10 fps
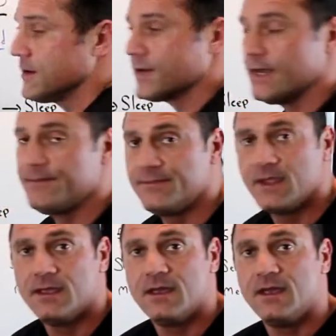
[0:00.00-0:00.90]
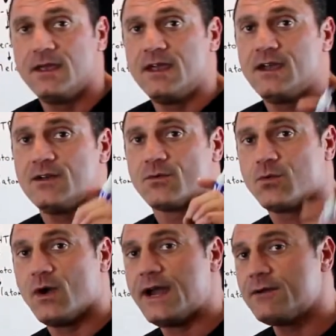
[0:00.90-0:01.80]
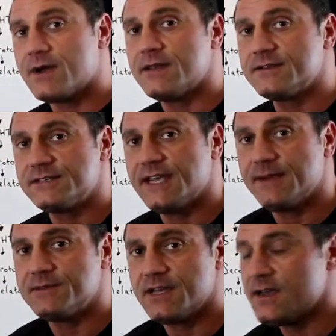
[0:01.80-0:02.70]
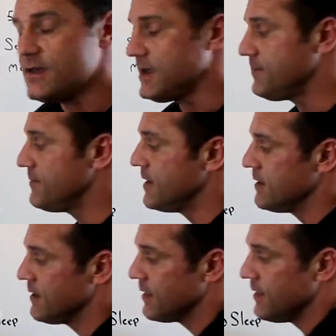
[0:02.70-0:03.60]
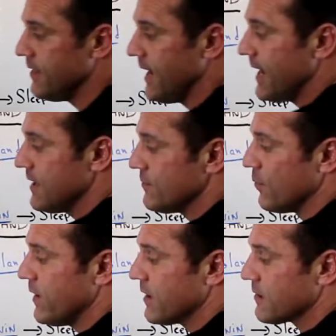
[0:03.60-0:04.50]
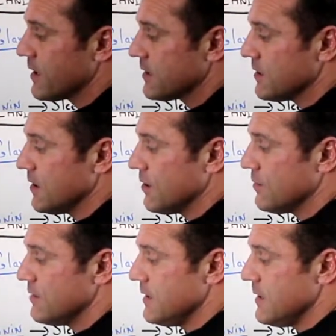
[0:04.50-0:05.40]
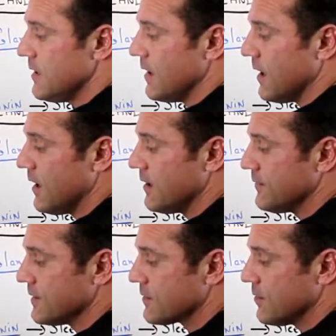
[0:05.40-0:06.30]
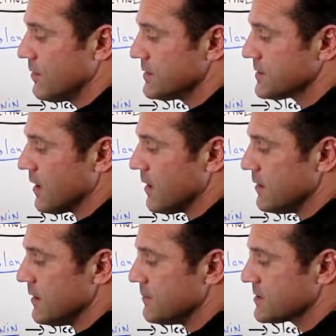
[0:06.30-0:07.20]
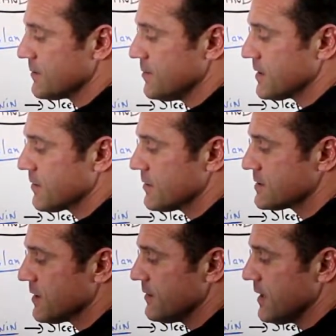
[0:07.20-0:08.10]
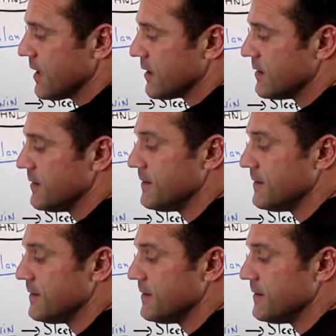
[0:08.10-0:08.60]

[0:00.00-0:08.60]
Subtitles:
Okay? Right around the same time that we are on a low of cortisol. I'm just going to put cortisol there.